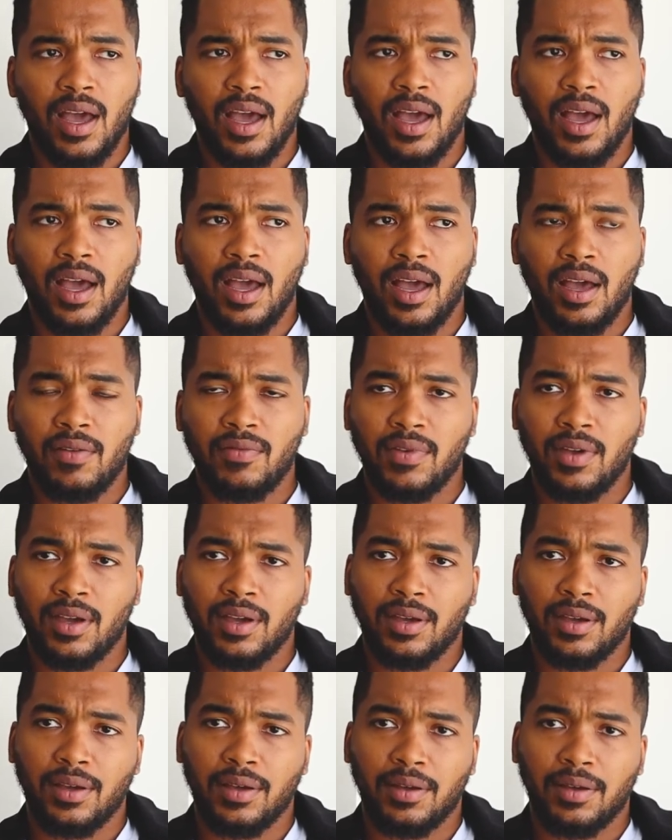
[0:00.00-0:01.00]

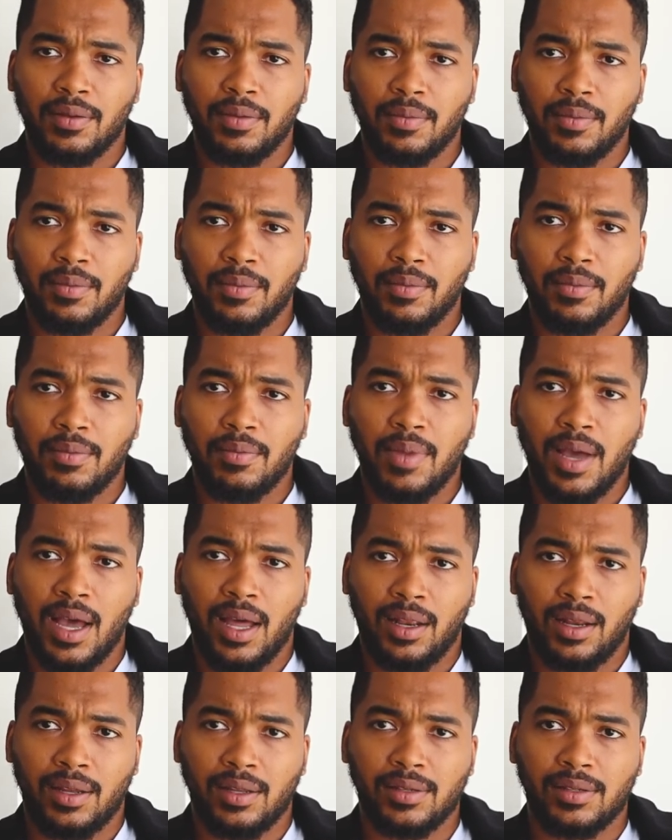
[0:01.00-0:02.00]
having
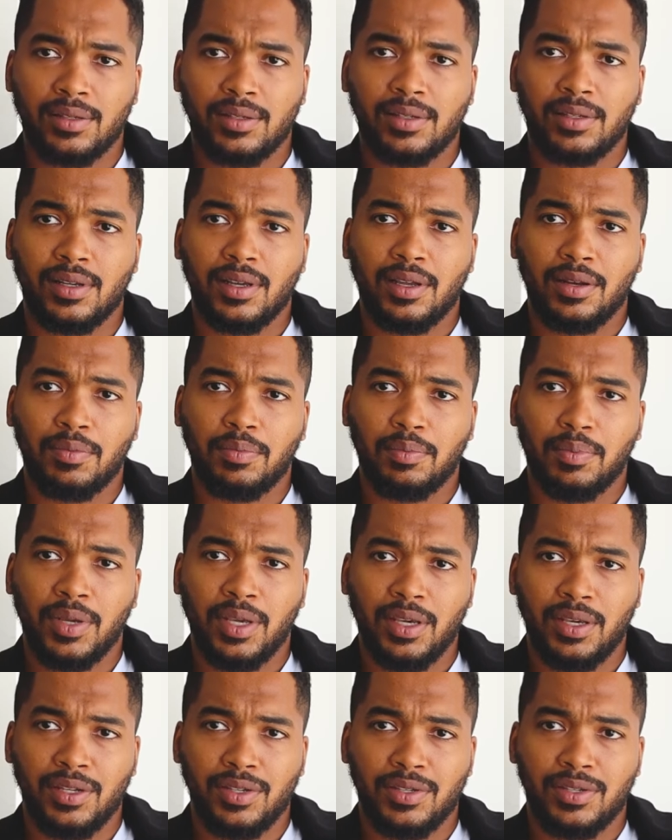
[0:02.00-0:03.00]
balance and
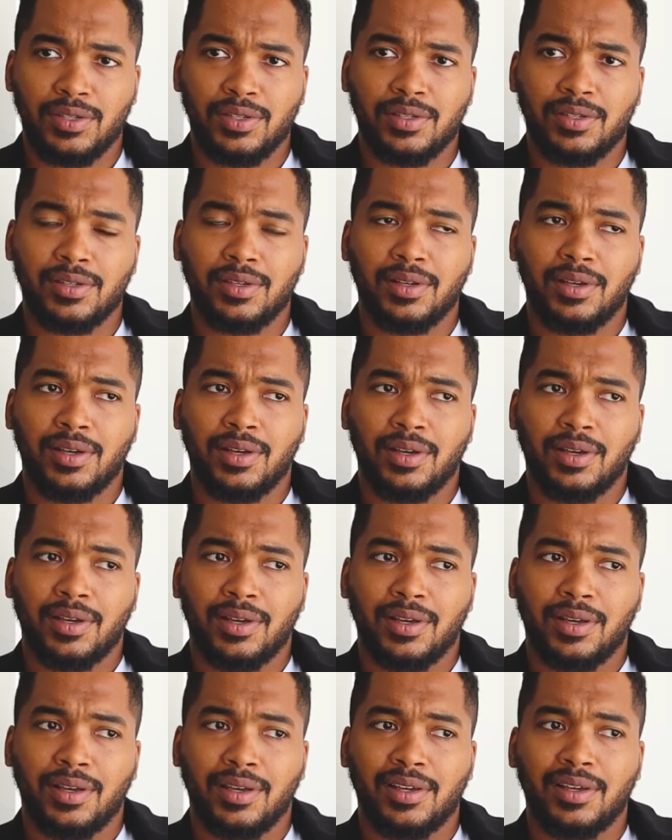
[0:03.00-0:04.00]
peace
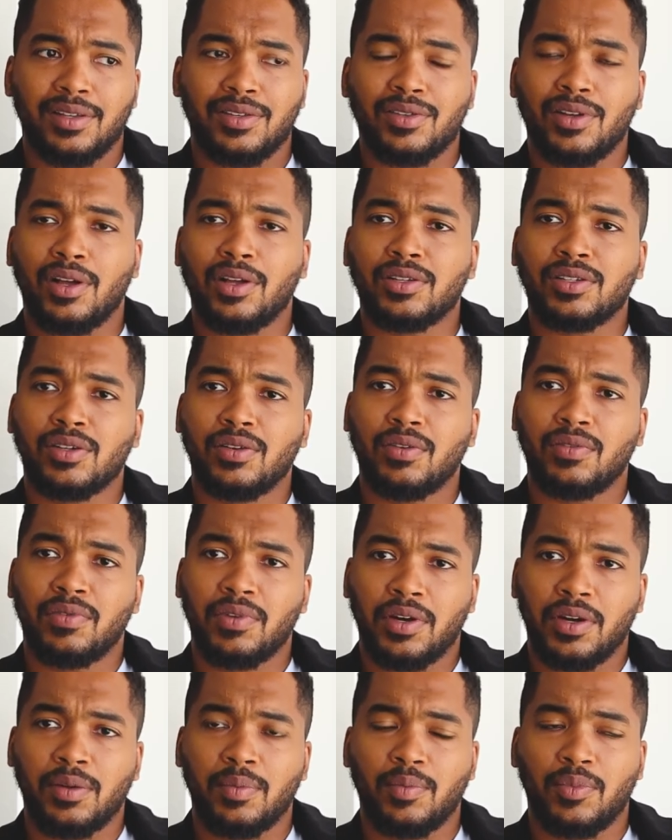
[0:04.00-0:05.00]
is also a
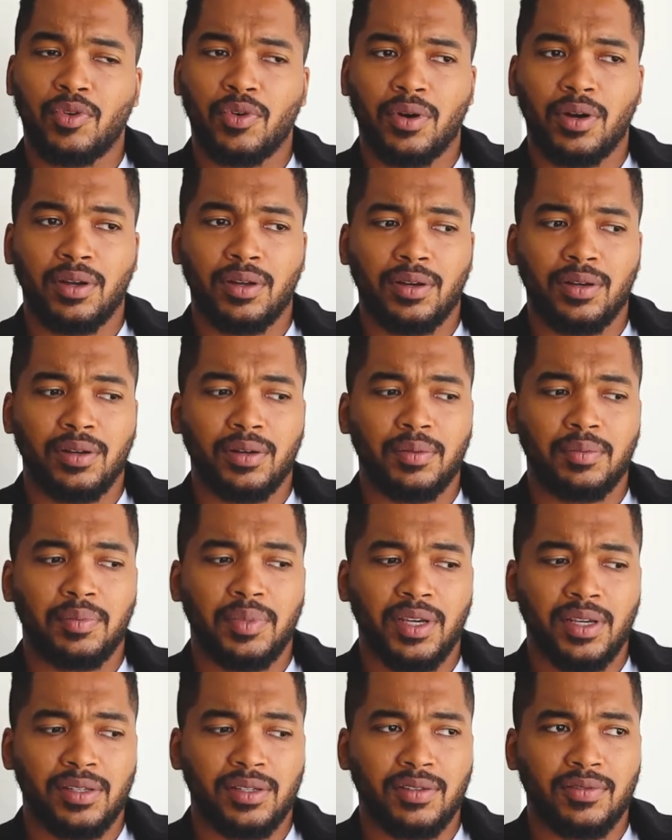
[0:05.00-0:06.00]
very important
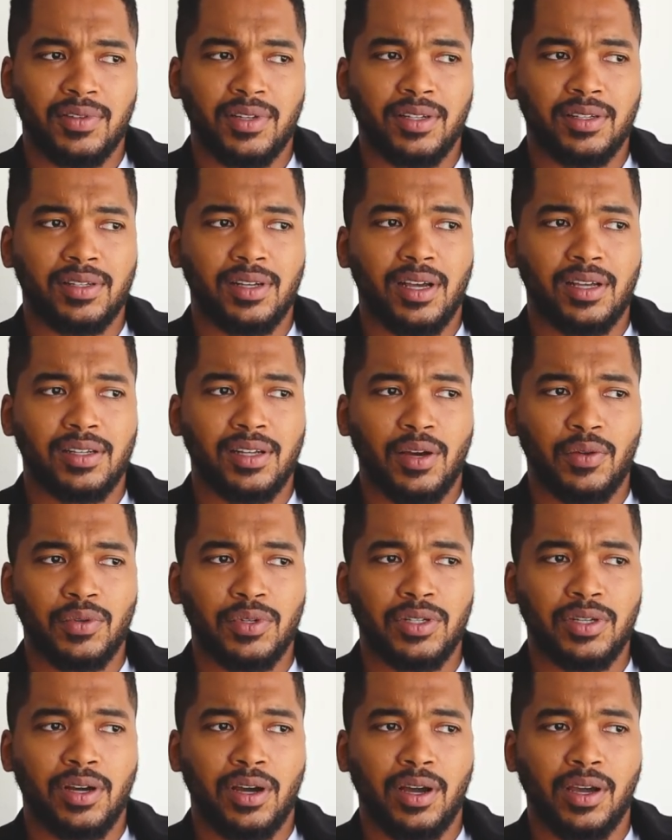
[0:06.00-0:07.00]
piece of success. I
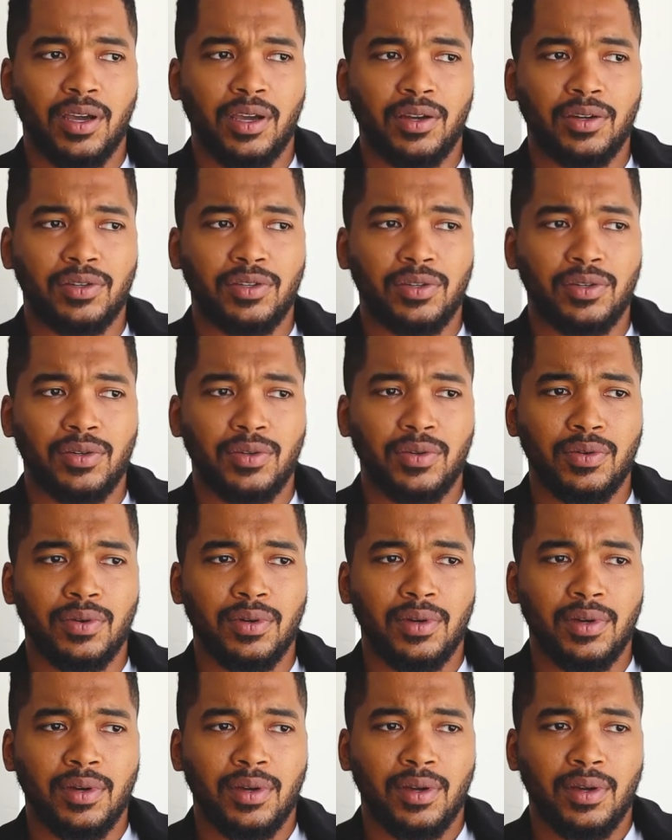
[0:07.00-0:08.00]
was talking to
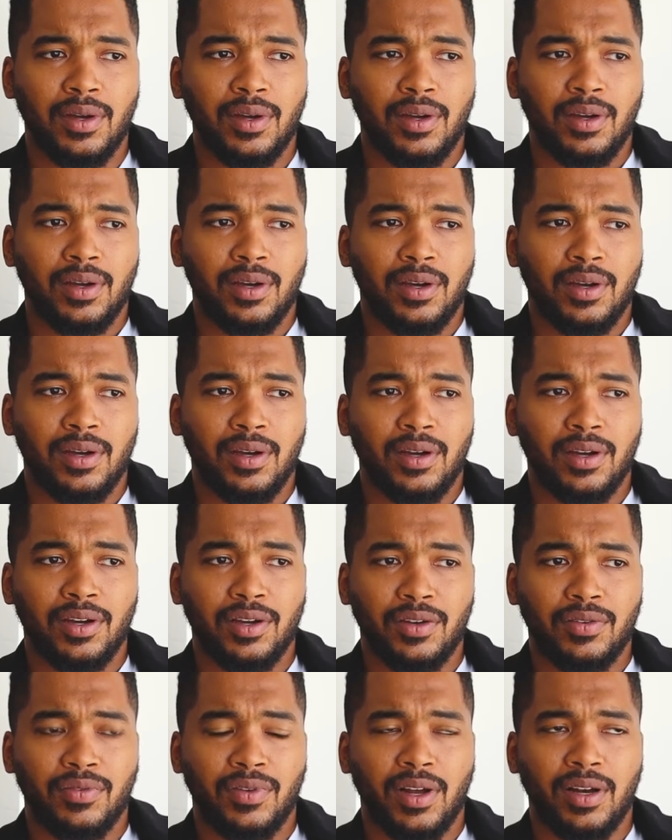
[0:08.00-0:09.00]
a
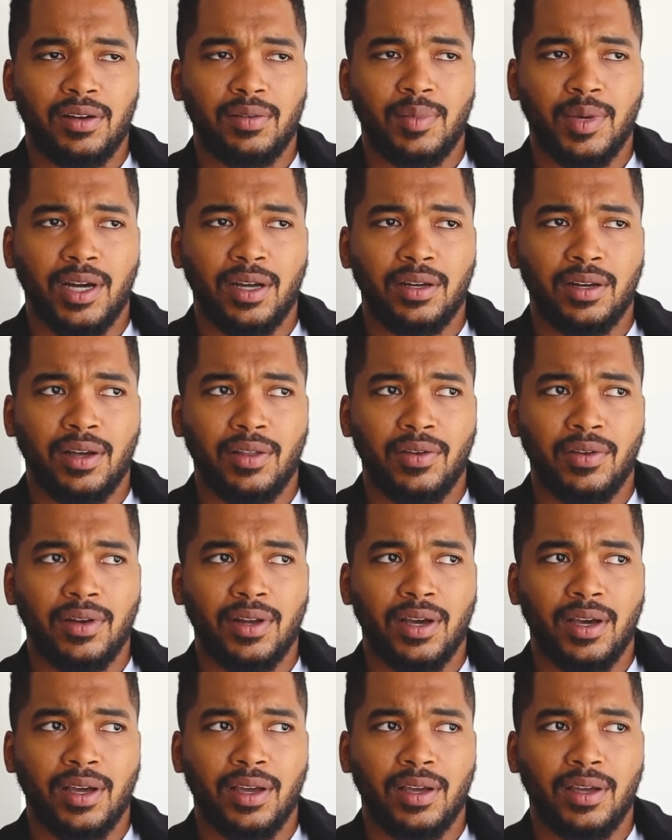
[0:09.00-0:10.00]
good friend of mine the other
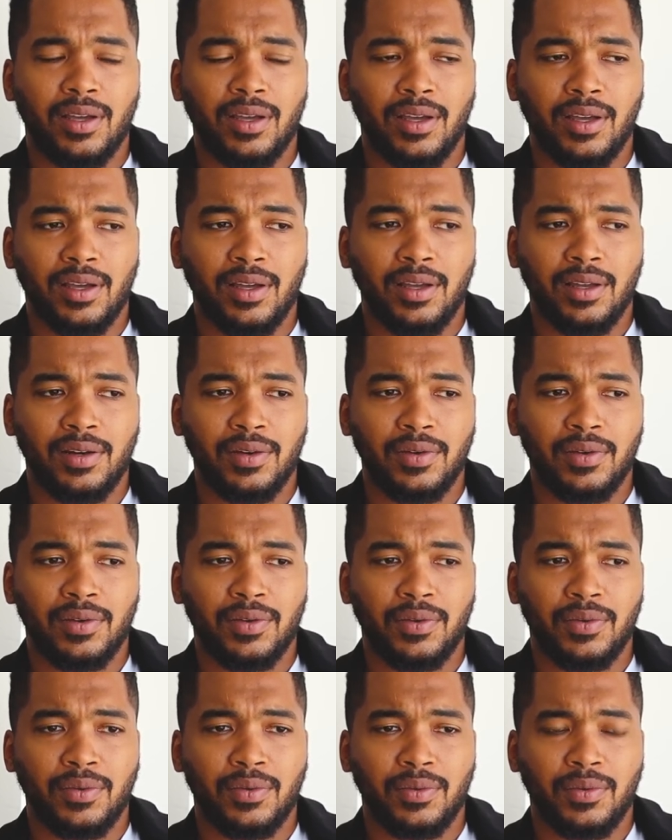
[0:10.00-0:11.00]
day, and
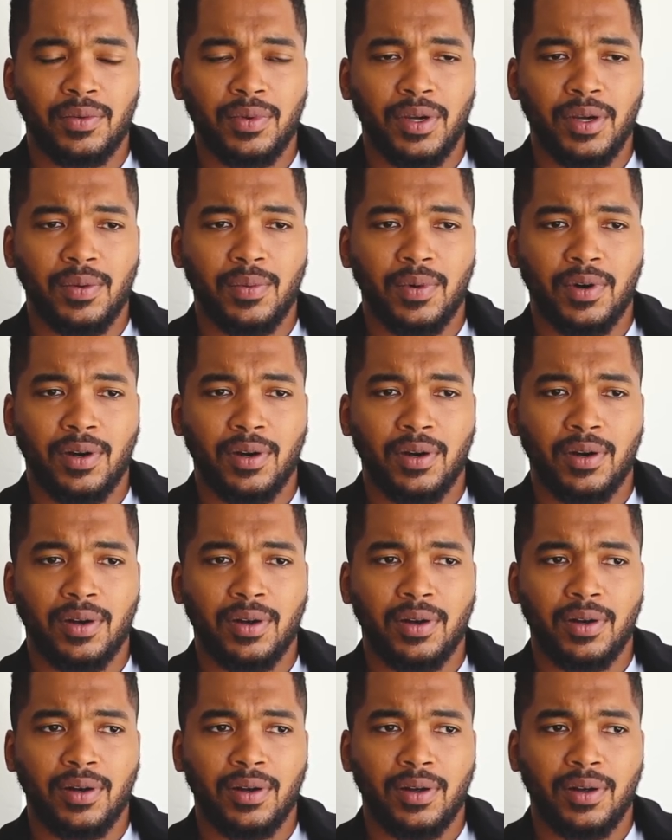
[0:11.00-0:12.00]
we were
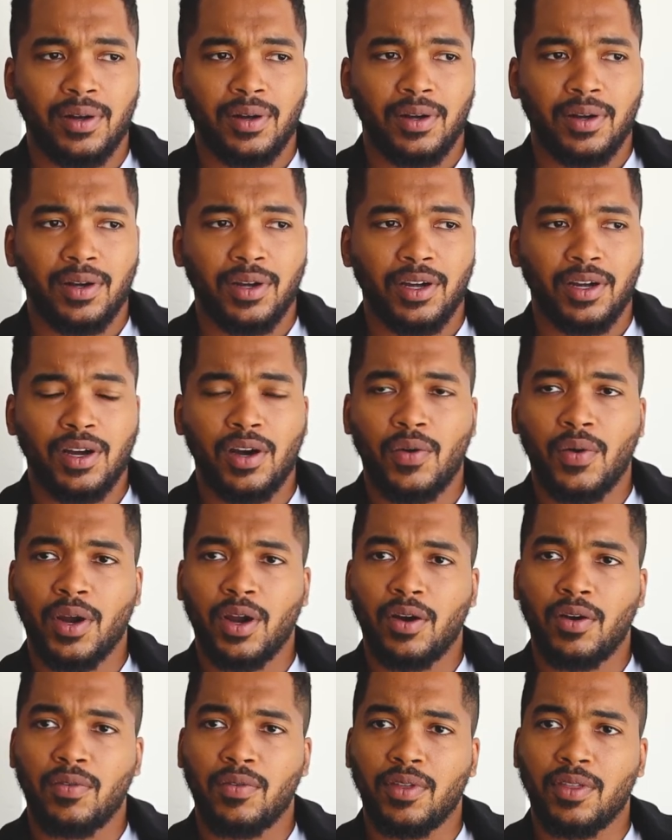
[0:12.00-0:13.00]
going
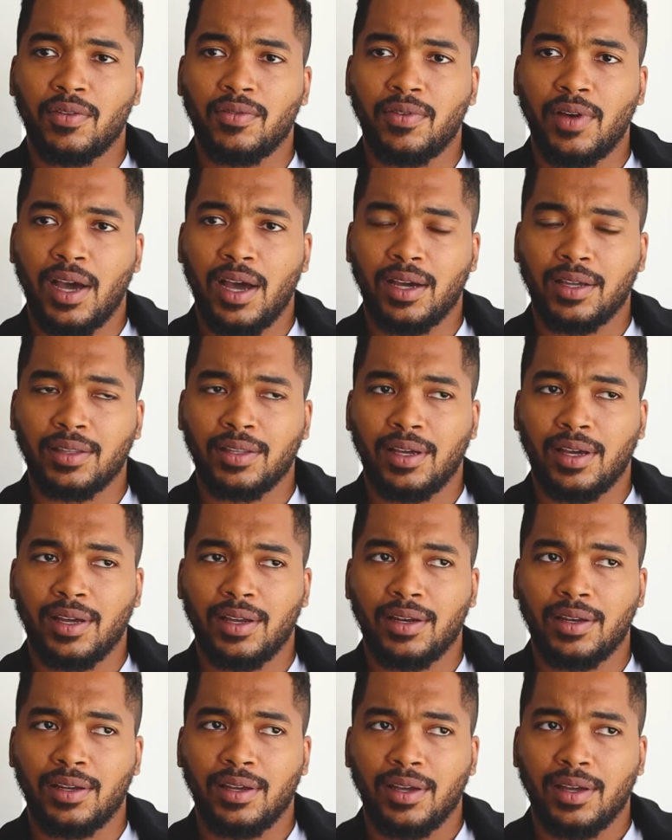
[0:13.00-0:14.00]
over the fact that,